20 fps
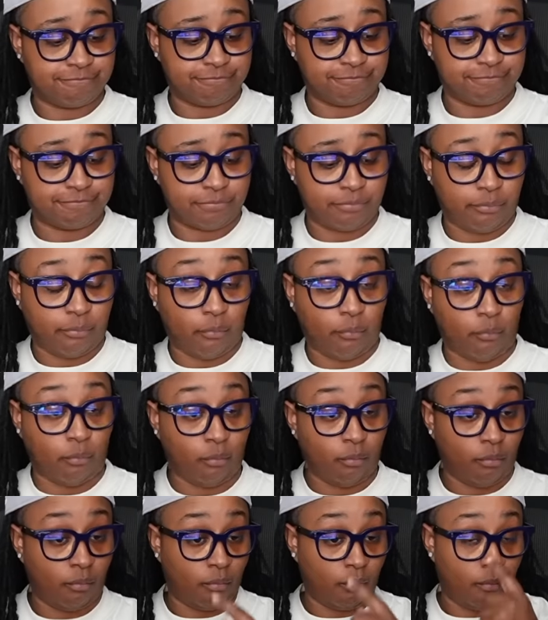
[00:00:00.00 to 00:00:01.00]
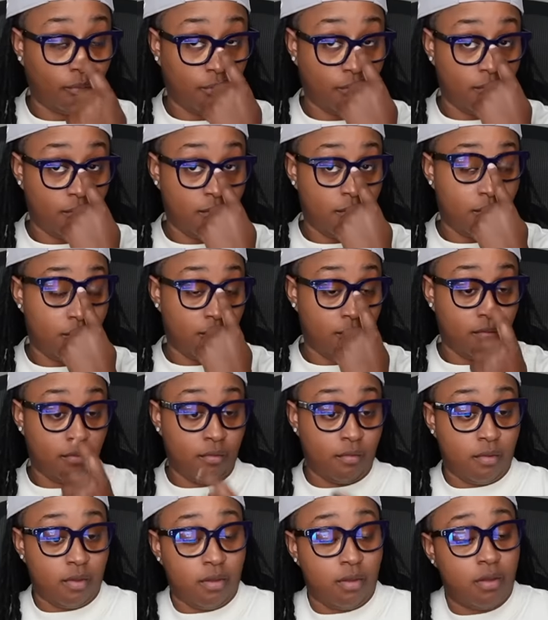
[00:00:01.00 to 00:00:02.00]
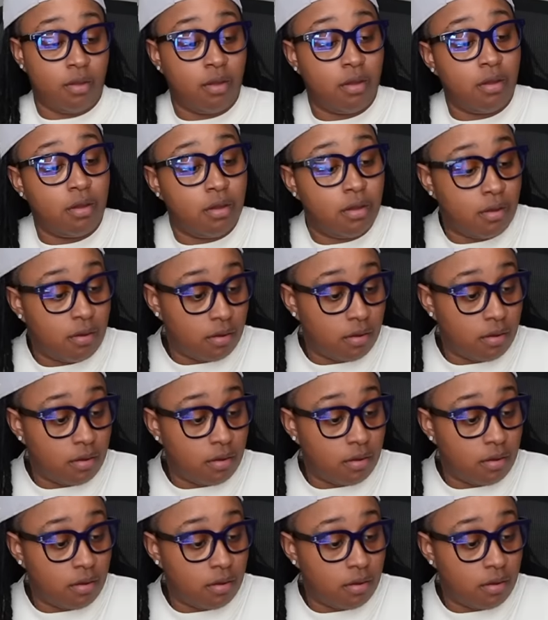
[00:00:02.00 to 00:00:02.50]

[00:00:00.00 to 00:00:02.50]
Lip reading: [no speech]